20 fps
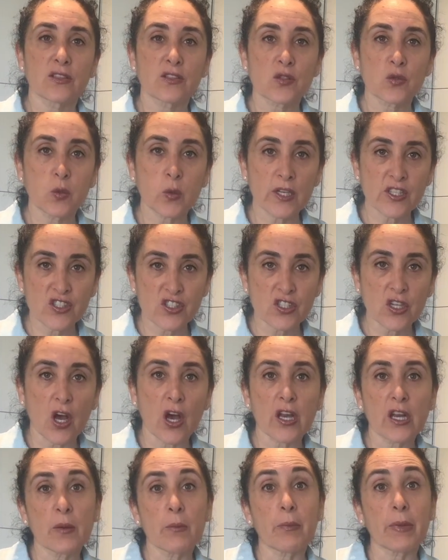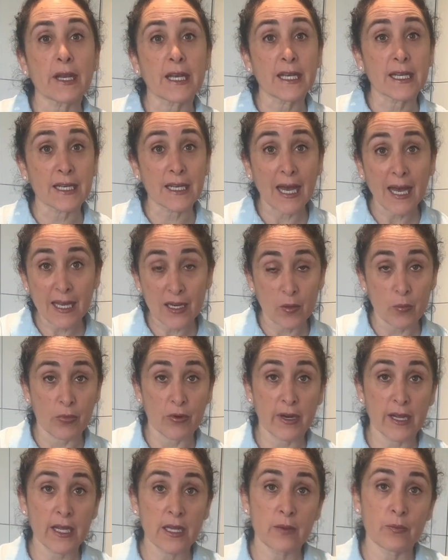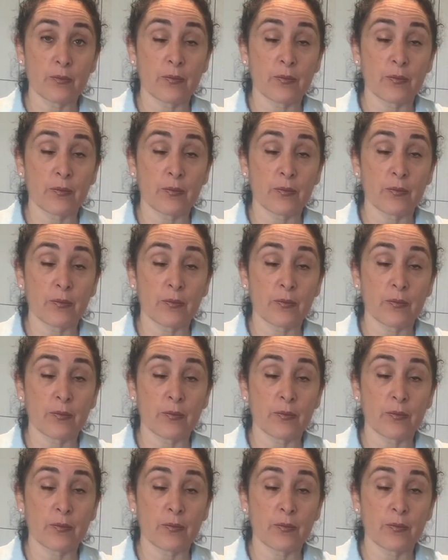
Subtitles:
twist on a banana bread,